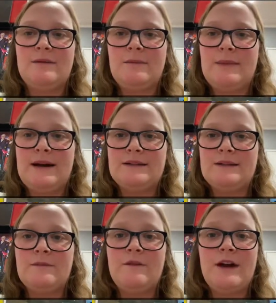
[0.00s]
But
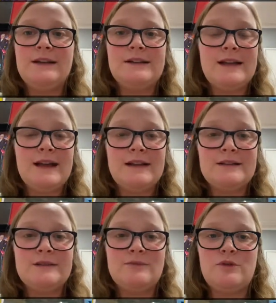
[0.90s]
I'm finally getting
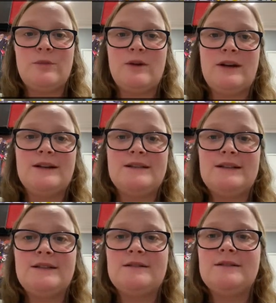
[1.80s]
some more product in